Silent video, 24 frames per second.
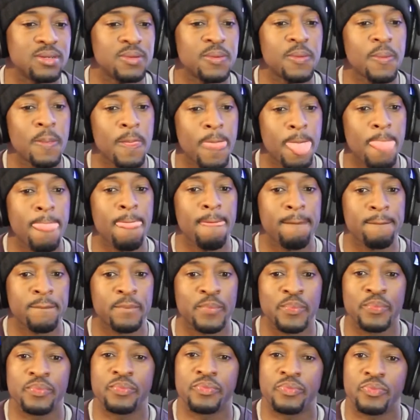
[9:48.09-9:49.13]
Well, yeah,
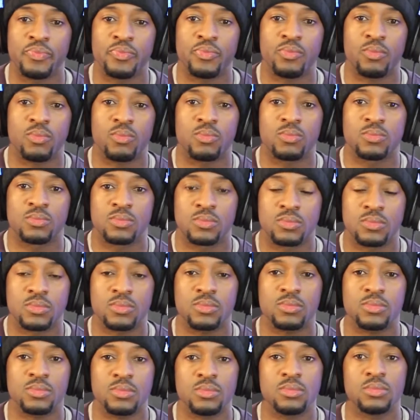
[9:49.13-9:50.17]
failure is a strong
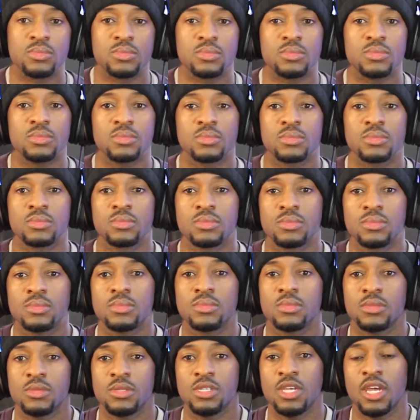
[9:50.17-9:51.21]
word, but in compared
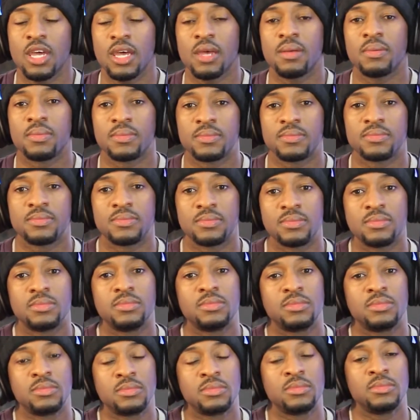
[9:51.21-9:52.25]
to the old games, I
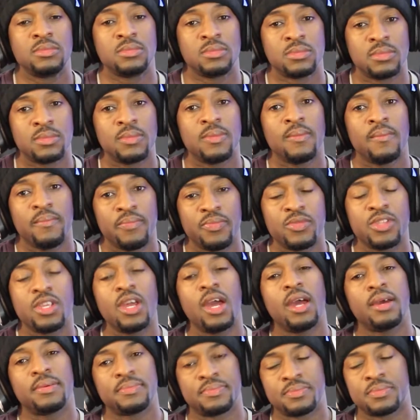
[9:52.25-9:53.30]
mean, back in the
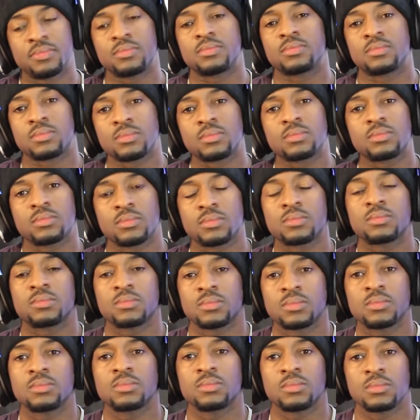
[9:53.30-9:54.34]
day, everybody had to
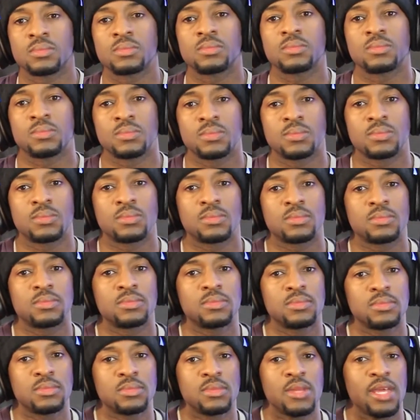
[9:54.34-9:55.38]
have Gears.
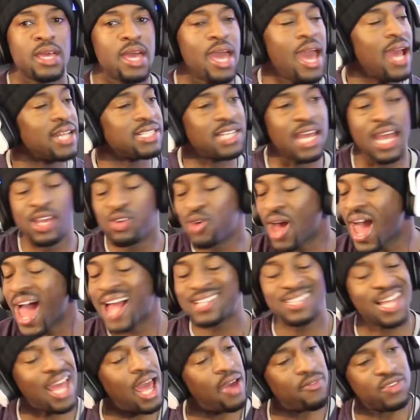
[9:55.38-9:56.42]
Everybody had to
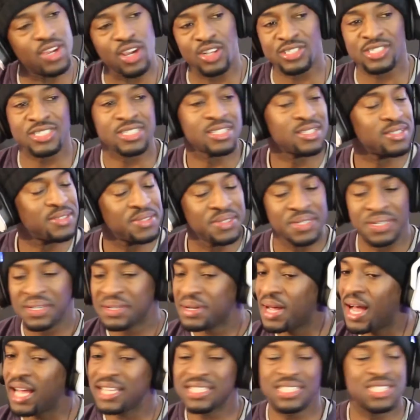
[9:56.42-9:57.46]
have Gears. Everybody
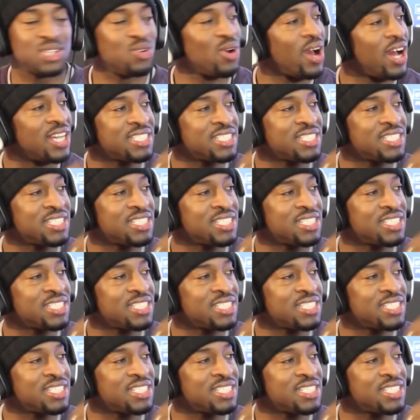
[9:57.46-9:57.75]
had to have Halo.